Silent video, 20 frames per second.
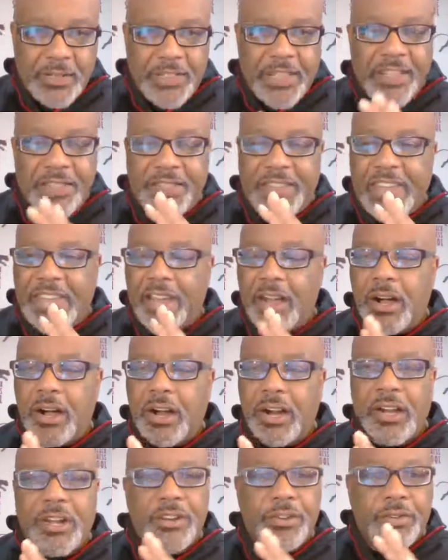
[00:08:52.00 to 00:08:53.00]
that they
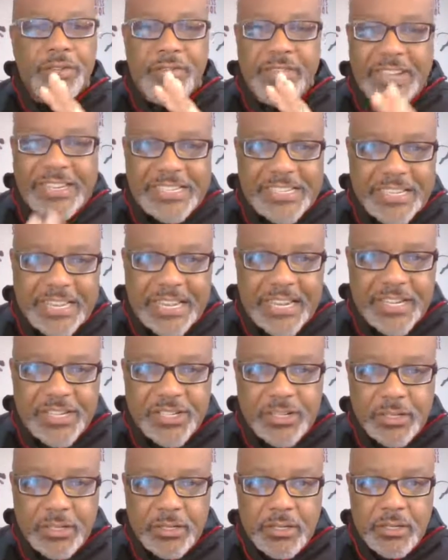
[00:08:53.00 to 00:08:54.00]
are under
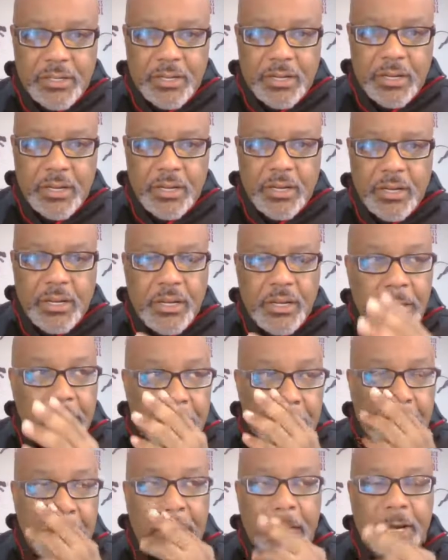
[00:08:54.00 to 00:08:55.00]
investigation,
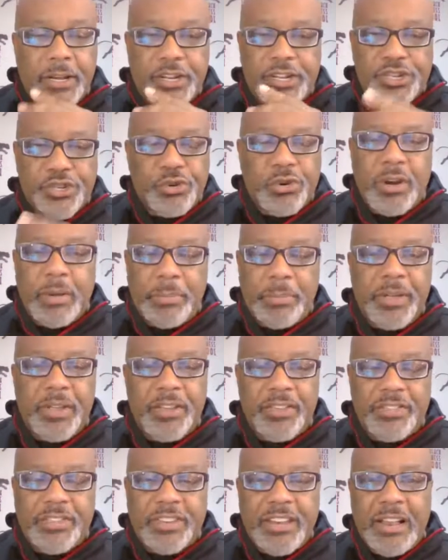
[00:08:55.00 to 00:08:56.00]
you're going to destroy
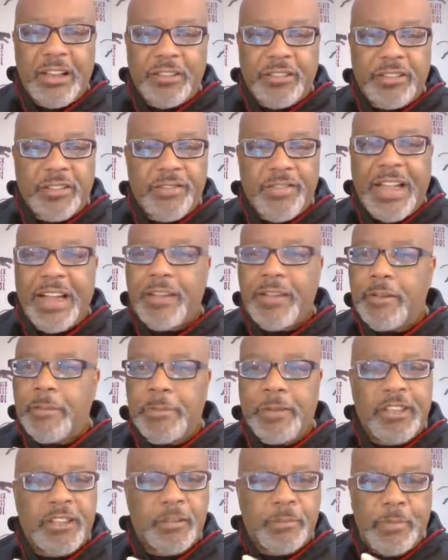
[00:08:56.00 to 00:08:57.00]
billions of dollars in value
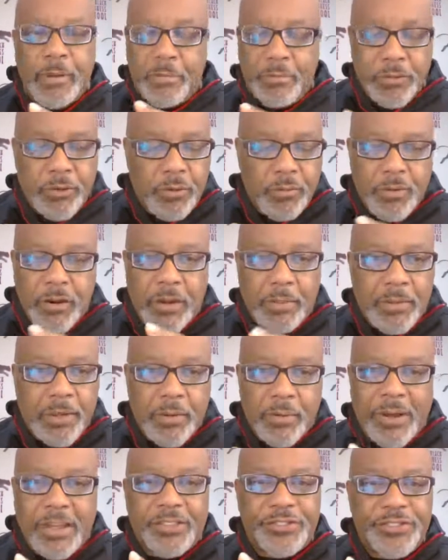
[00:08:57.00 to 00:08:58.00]
because people don't want to
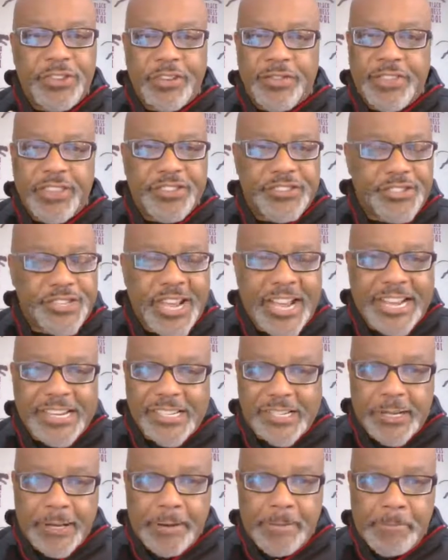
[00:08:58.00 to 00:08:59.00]
be around stuff that's
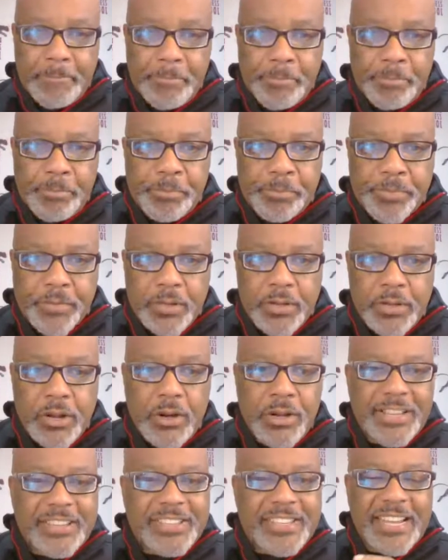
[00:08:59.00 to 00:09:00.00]
toxic.
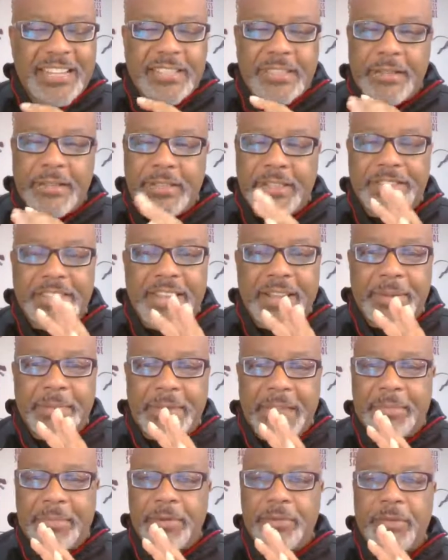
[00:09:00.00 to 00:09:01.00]
It's like
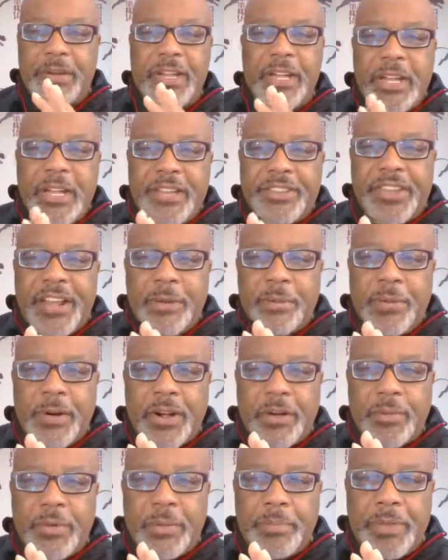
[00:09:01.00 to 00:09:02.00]

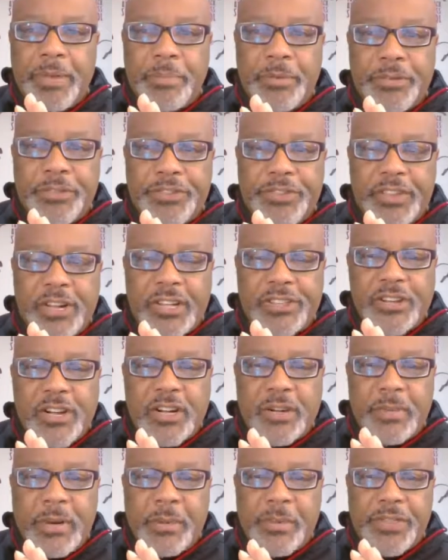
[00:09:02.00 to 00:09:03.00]
part of what people
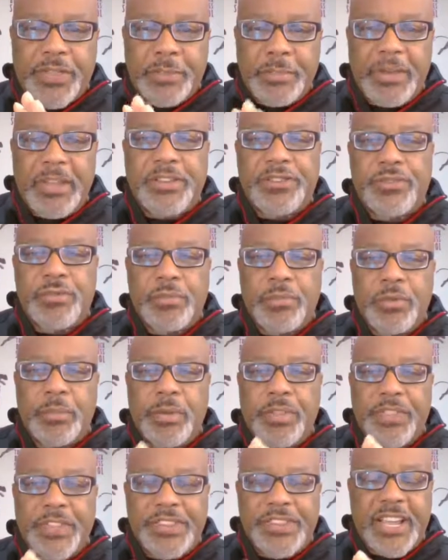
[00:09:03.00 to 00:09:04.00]
talked about with the Me Too
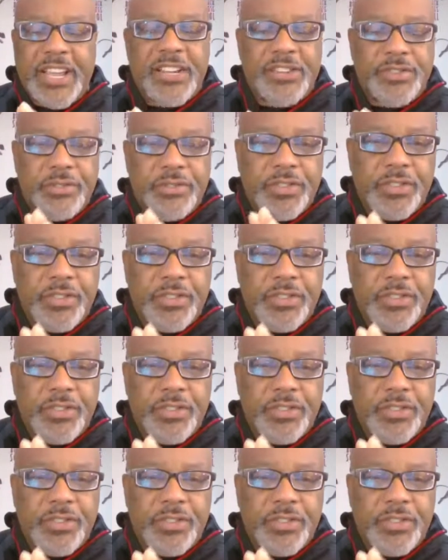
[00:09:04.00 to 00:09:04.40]
movement, the danger